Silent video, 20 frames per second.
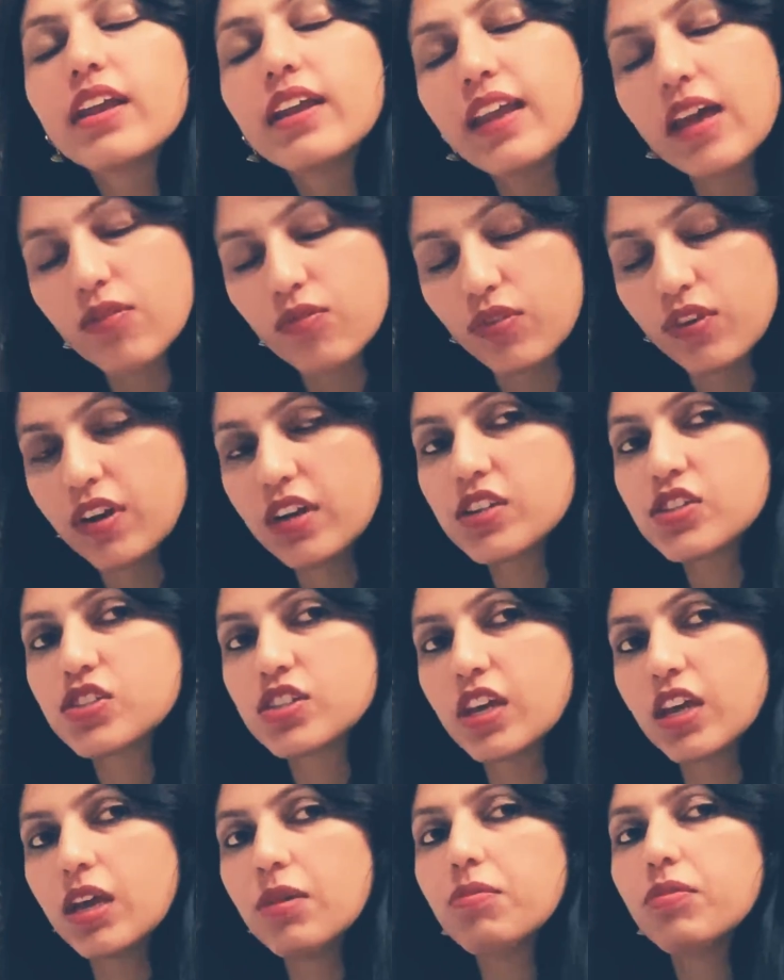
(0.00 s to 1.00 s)
definite
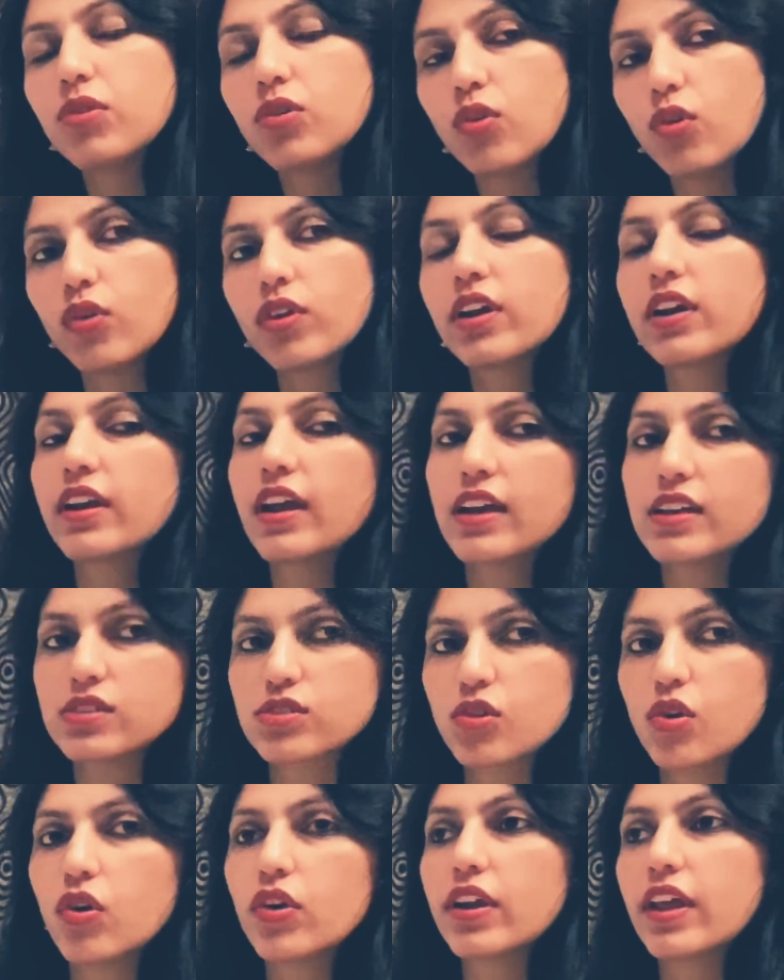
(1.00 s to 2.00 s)
shape, nor it has
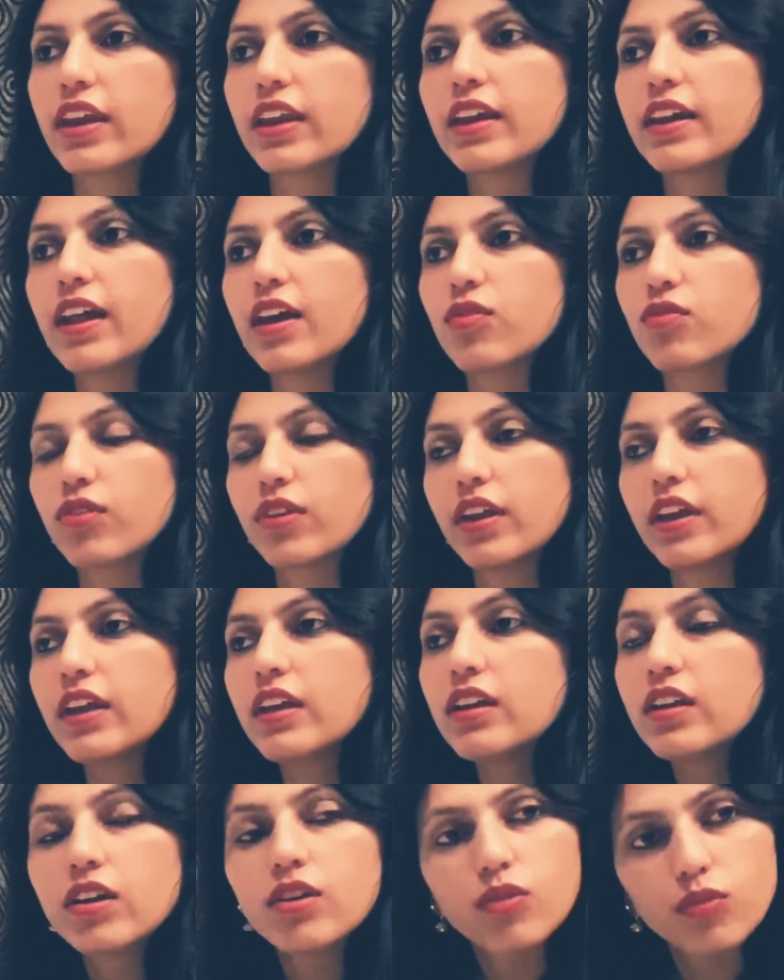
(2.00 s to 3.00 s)
got any definite
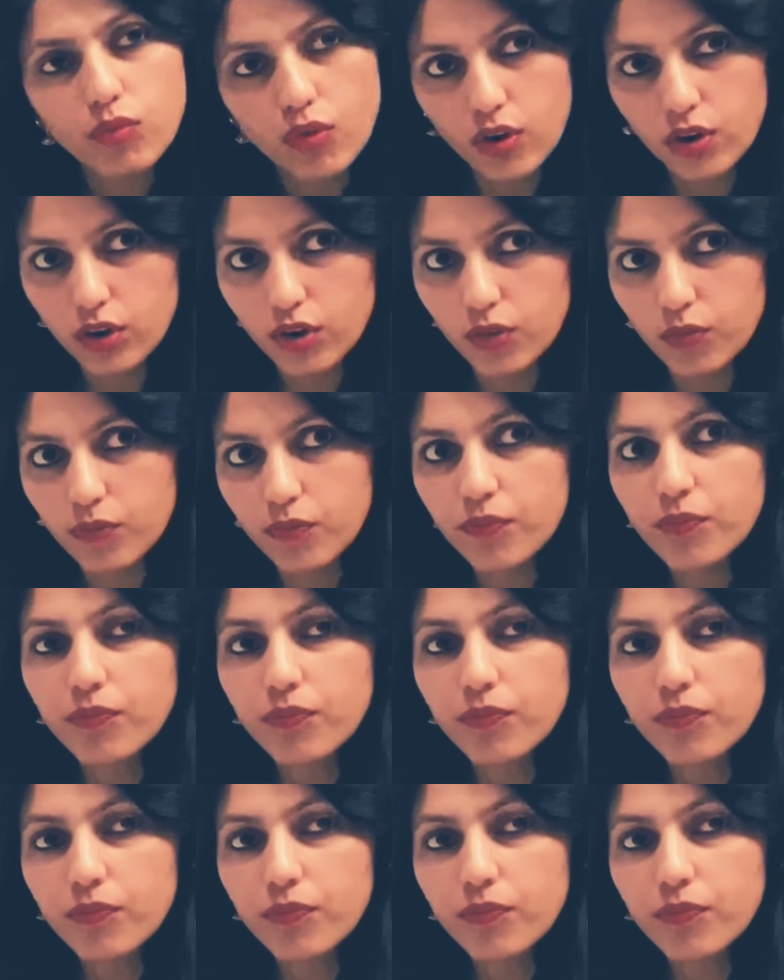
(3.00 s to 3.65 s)
volume.